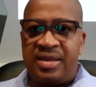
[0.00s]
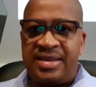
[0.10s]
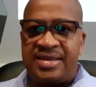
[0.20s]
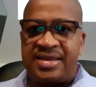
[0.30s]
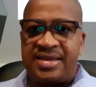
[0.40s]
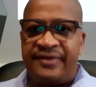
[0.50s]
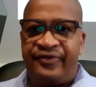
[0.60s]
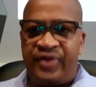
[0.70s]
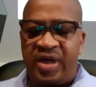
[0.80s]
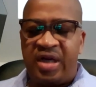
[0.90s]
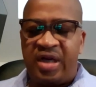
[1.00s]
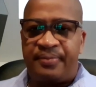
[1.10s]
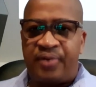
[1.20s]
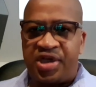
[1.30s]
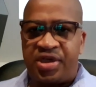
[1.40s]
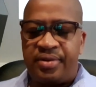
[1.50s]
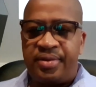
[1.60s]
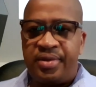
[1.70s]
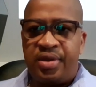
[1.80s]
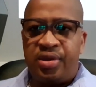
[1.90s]
this severe pressure.
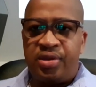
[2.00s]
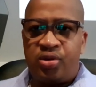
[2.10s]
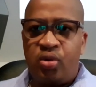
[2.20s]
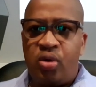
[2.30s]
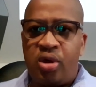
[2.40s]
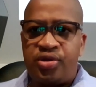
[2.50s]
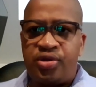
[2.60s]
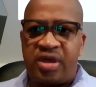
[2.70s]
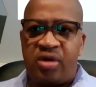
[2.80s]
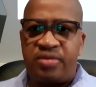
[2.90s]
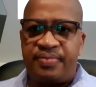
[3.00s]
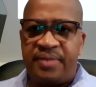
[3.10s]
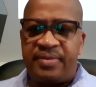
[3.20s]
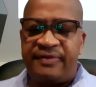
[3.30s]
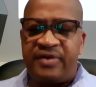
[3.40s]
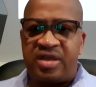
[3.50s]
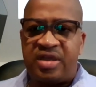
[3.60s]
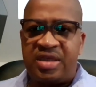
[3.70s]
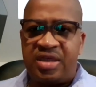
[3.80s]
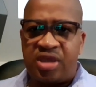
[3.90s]
200,000 people have lost
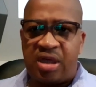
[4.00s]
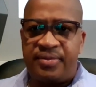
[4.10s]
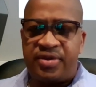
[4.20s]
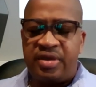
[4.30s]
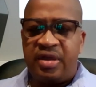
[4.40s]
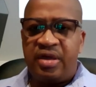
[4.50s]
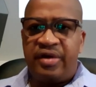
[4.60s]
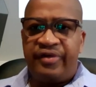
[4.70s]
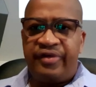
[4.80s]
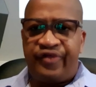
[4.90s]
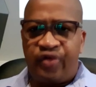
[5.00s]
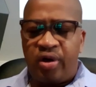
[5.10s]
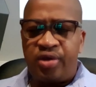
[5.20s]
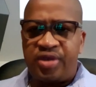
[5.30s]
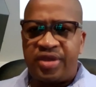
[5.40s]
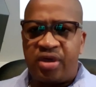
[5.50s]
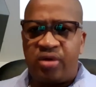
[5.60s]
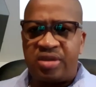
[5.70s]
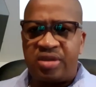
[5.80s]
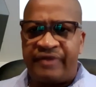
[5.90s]
their jobs.
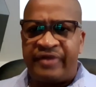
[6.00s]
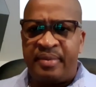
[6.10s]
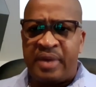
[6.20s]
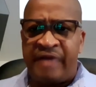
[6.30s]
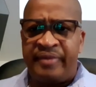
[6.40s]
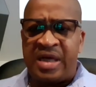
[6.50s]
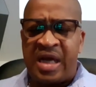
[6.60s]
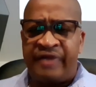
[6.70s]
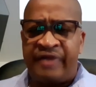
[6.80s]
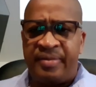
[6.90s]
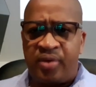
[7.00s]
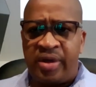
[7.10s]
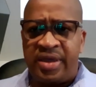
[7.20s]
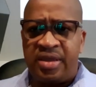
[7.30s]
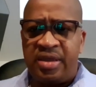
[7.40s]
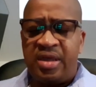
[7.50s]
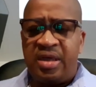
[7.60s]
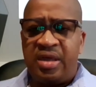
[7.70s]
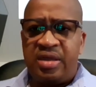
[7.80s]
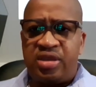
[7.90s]
400,000 have been half employed.
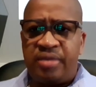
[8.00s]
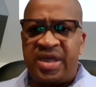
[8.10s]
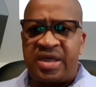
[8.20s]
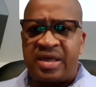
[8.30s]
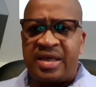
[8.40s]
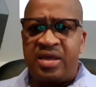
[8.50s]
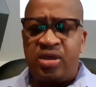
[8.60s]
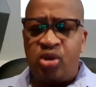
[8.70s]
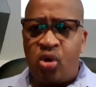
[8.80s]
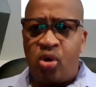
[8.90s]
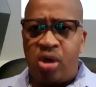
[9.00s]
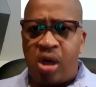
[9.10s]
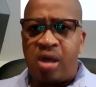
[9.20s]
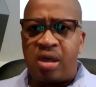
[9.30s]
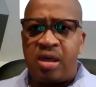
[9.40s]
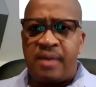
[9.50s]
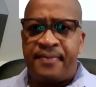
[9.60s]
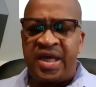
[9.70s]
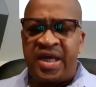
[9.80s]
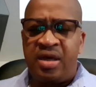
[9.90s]
Jamaica can no longer
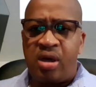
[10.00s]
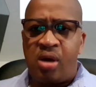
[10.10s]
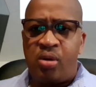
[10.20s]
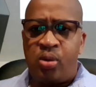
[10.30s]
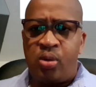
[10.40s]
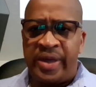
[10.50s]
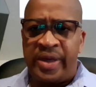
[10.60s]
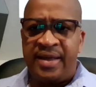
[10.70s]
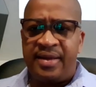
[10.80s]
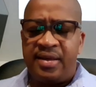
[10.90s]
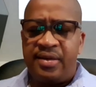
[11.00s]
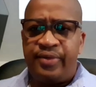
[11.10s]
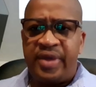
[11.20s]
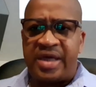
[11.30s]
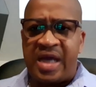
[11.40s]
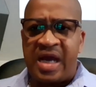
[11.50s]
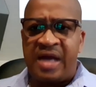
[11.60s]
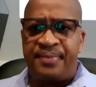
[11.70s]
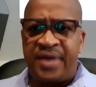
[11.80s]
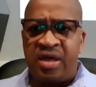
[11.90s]
pay our way. We can't
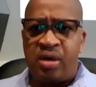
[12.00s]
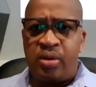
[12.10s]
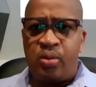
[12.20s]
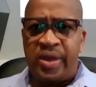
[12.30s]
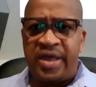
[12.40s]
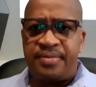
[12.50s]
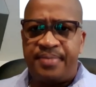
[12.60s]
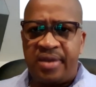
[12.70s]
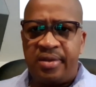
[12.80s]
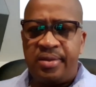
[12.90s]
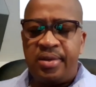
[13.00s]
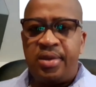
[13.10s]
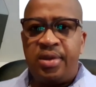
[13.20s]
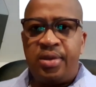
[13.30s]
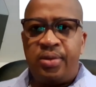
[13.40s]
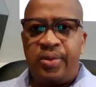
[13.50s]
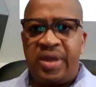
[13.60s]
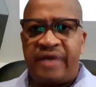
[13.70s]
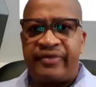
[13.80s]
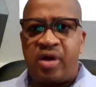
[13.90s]
pay our wage bill. We
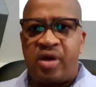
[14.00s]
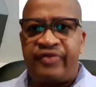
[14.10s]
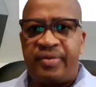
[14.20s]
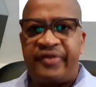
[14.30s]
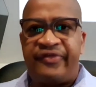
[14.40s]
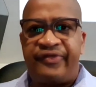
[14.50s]
have gone from the